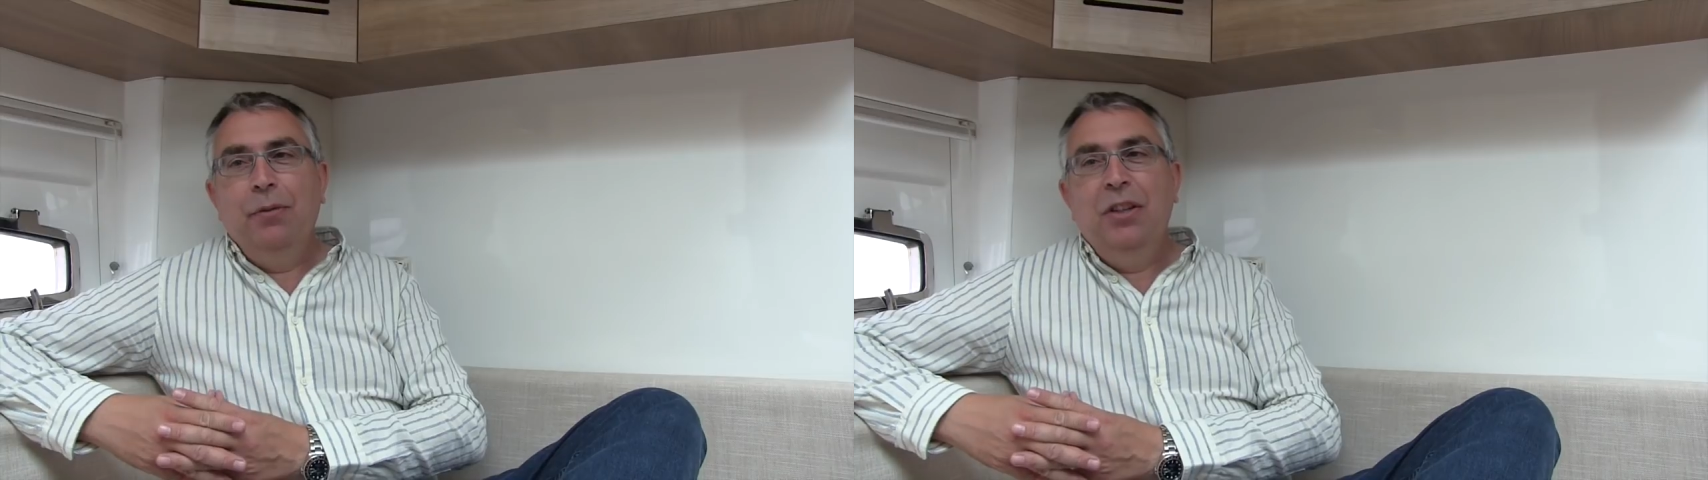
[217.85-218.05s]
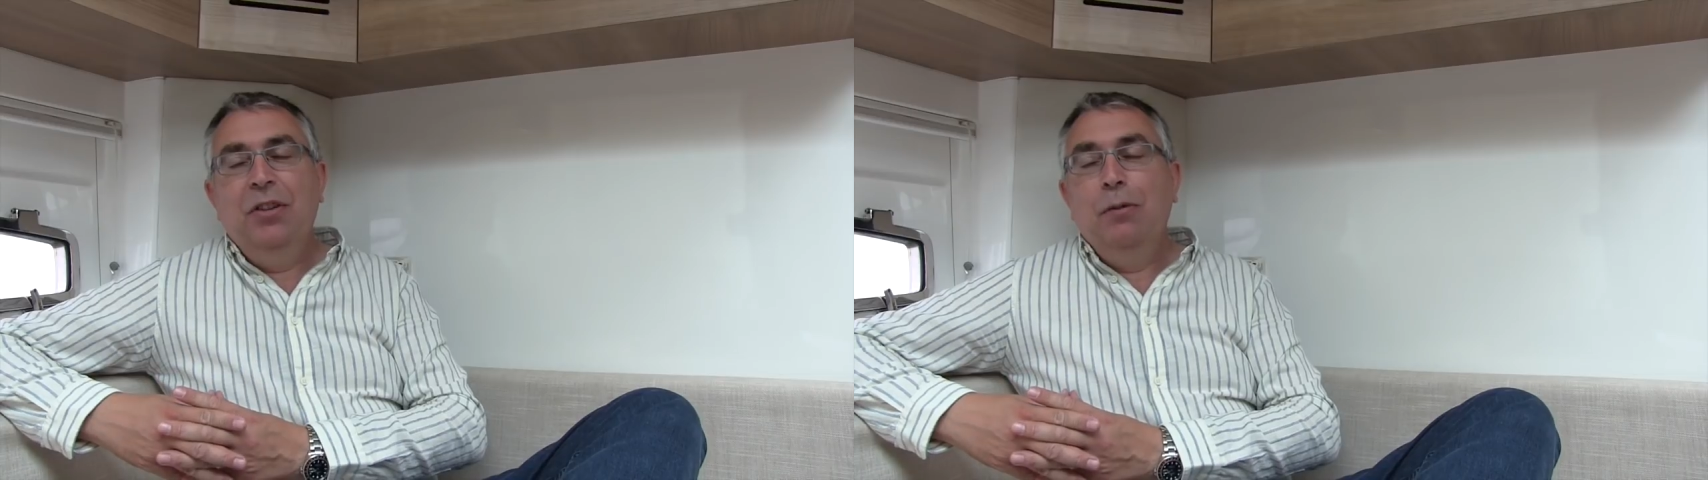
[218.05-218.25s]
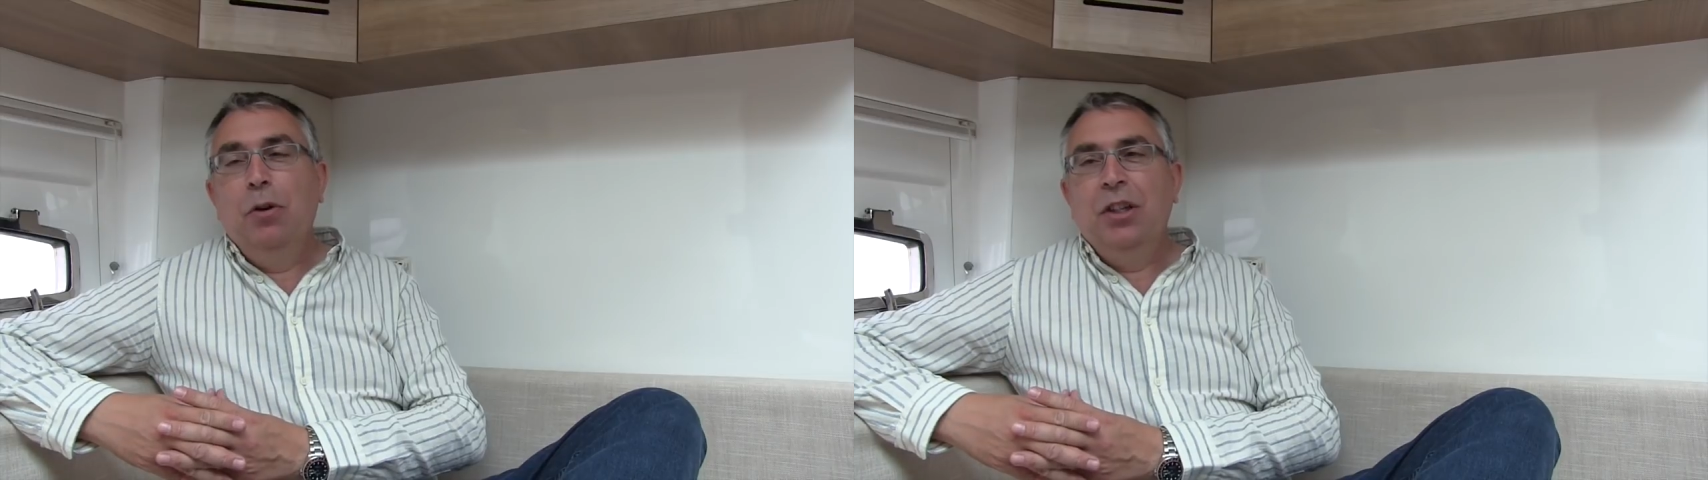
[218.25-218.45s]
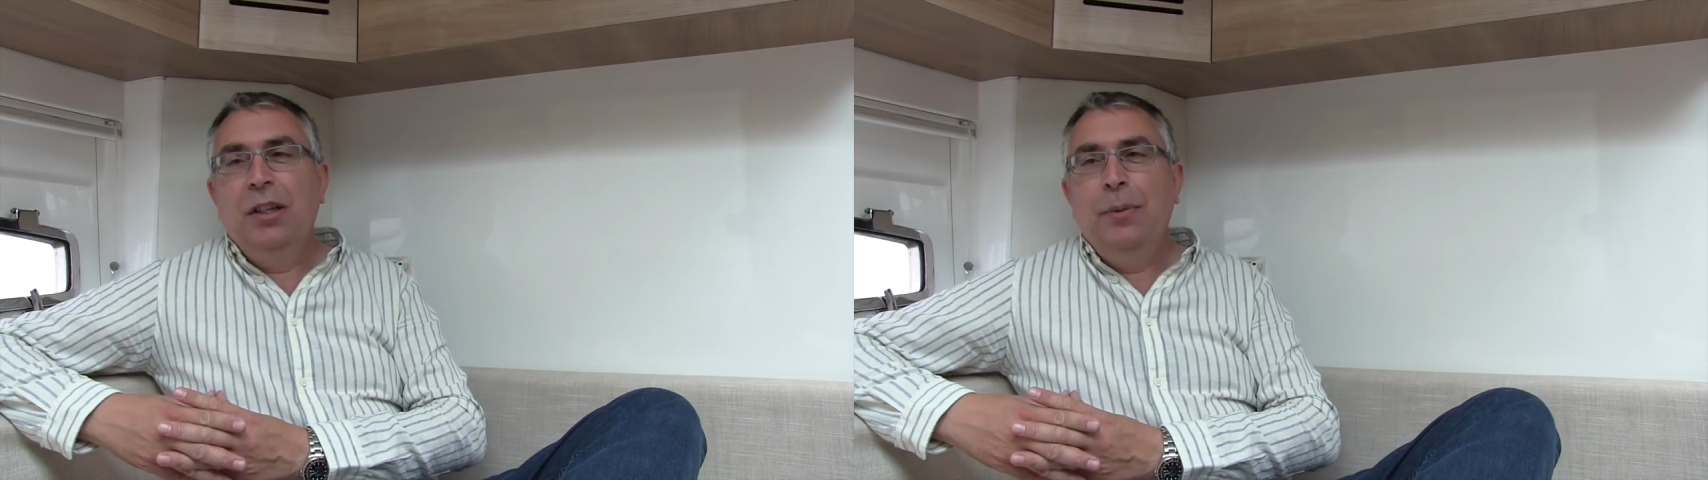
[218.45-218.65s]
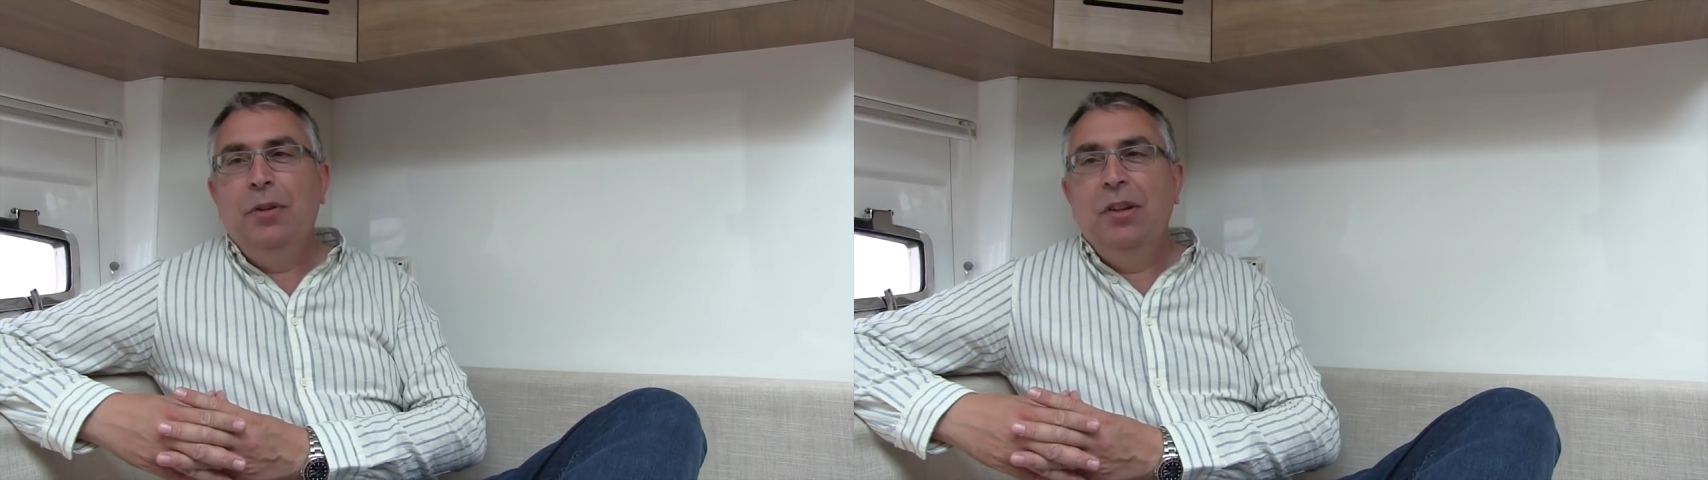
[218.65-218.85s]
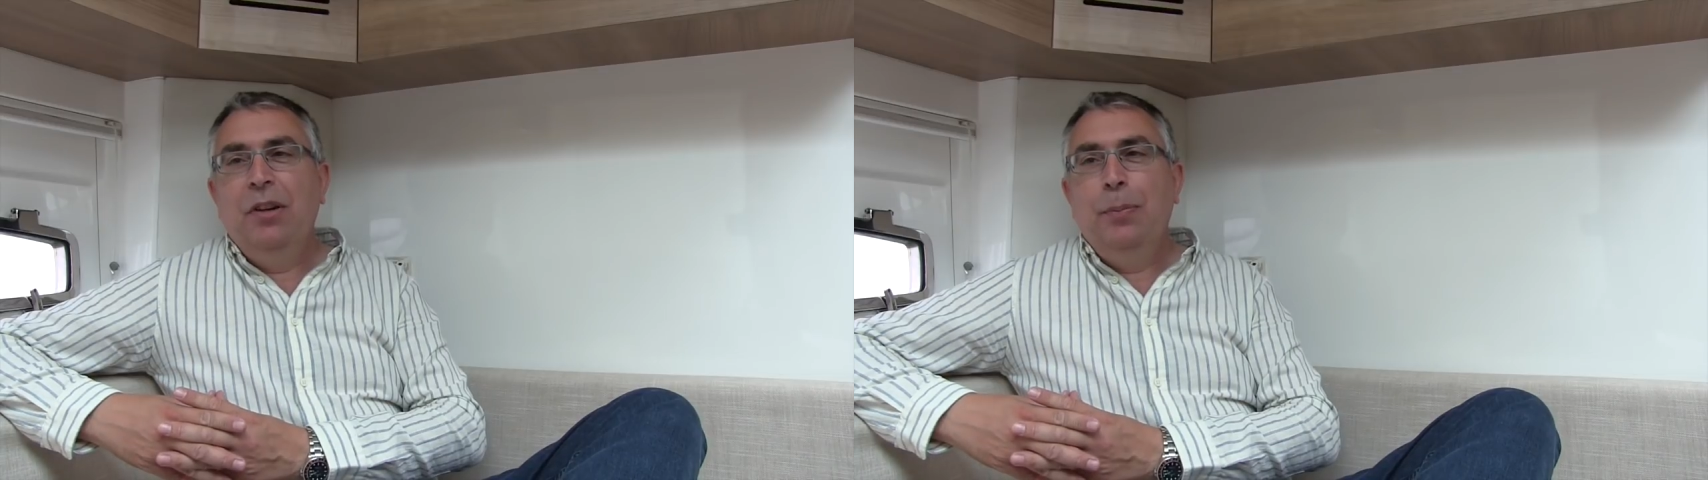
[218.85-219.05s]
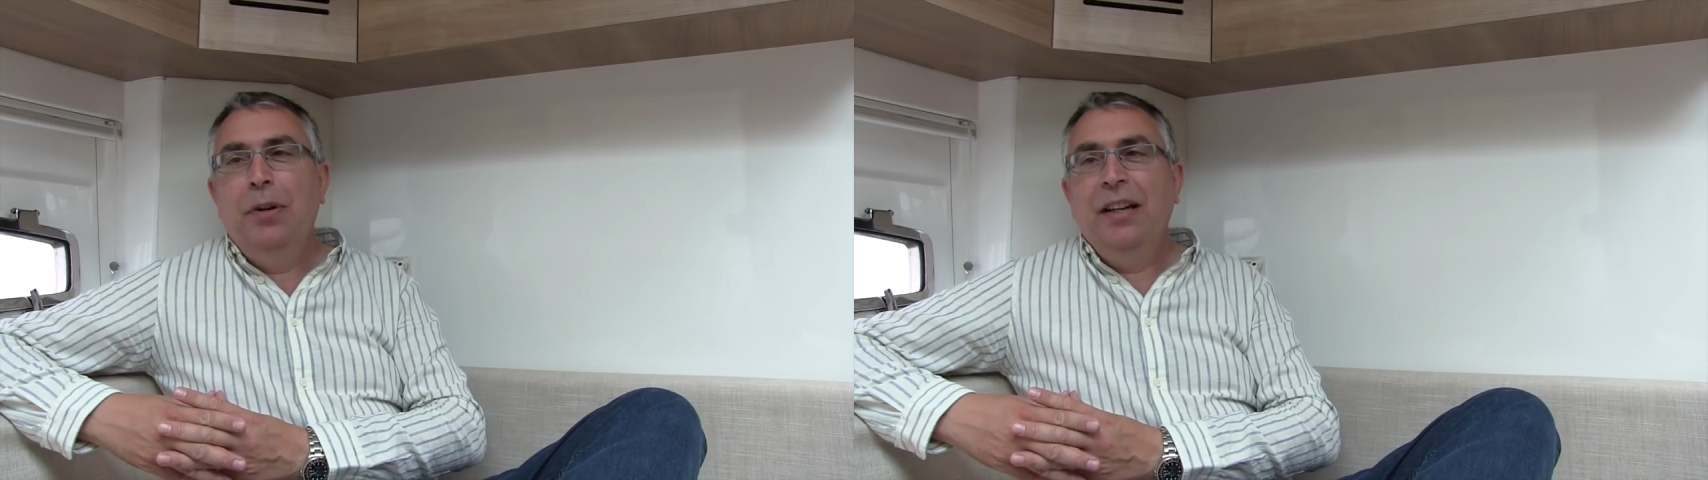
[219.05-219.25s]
when you do your washing up, you've got nowhere to put